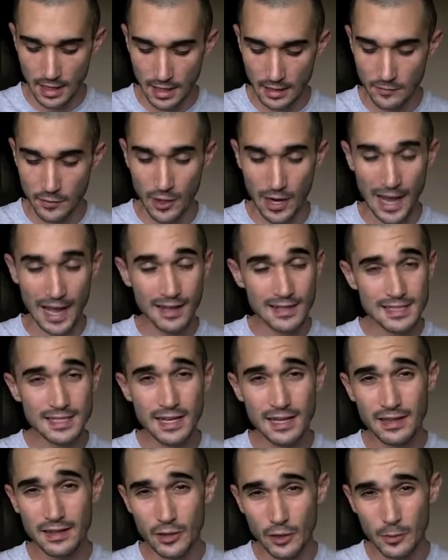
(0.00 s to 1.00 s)
If you're
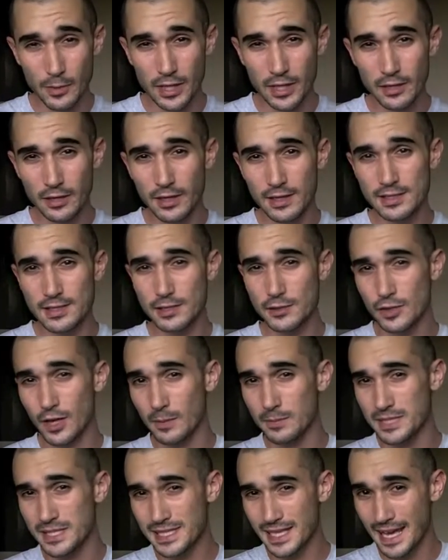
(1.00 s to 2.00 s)
outside of the urban areas, it
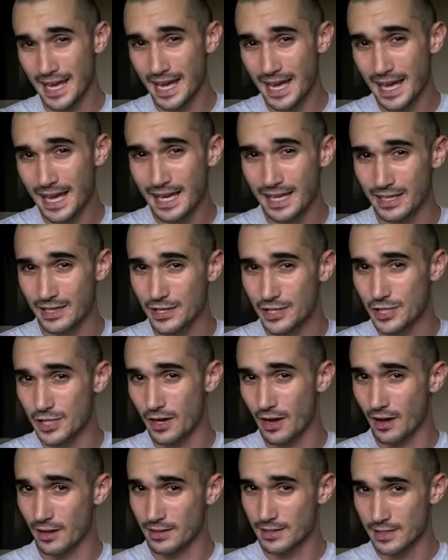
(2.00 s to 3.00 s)
drops to edge
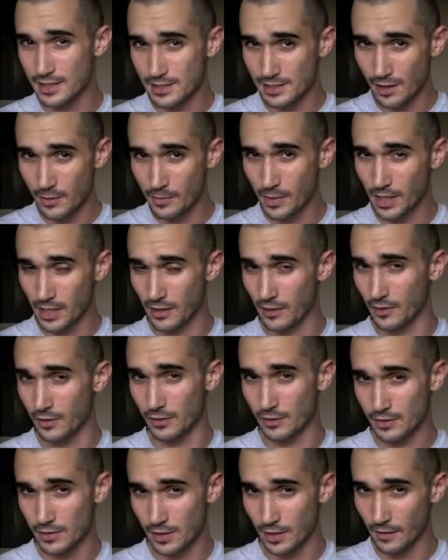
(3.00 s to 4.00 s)
on some
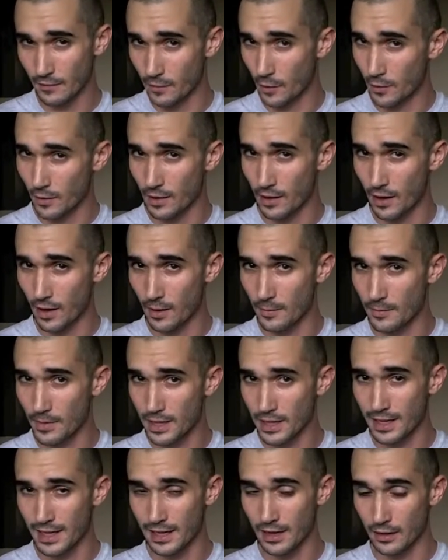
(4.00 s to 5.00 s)
carriers, like Vodacom.
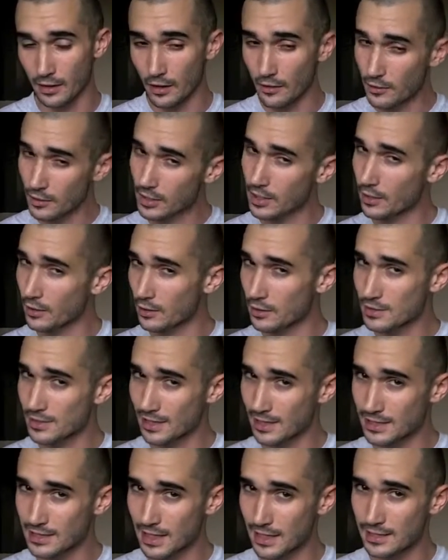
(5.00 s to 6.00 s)
And on other carriers
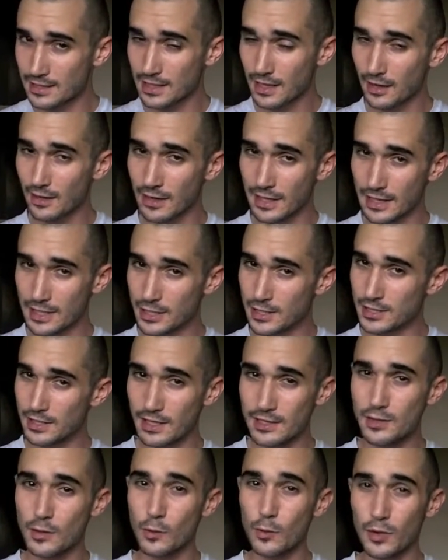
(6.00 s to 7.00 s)
like Zantel, it just
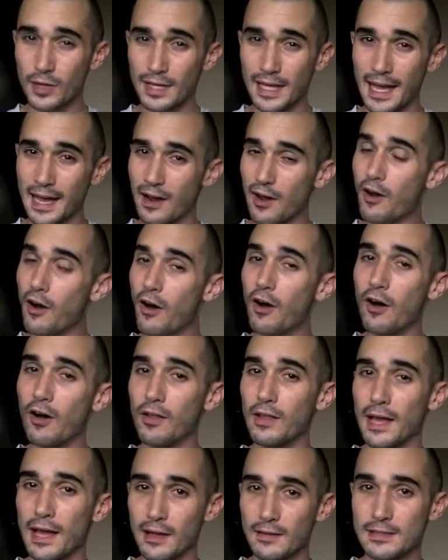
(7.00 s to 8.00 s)
doesn't work at
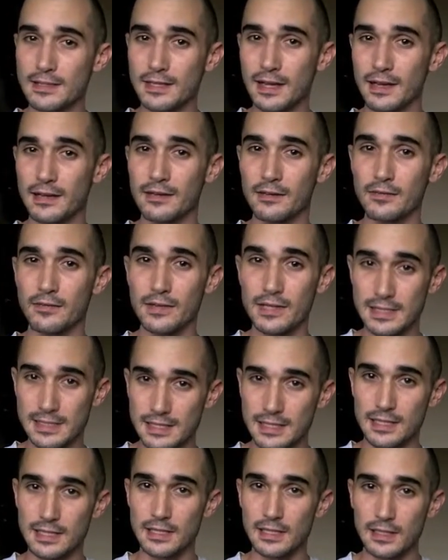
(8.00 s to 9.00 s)
all outside of the
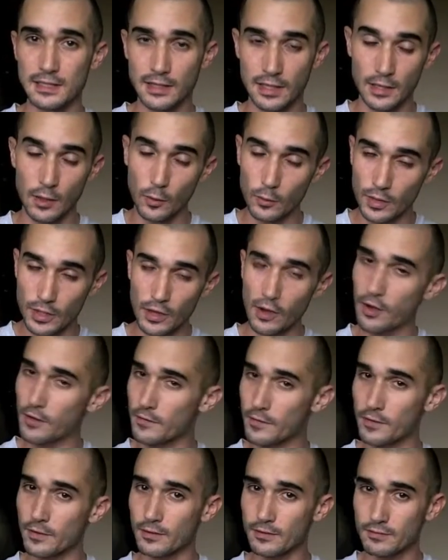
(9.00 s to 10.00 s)
city. They only
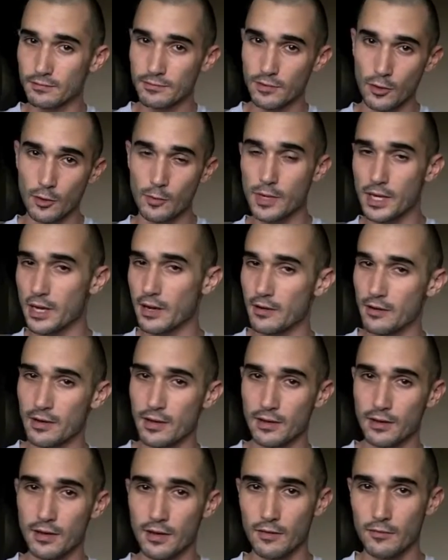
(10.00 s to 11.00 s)
offer urban
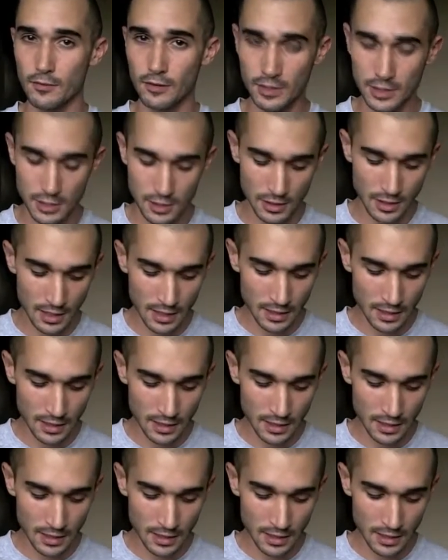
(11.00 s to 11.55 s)
area coverage.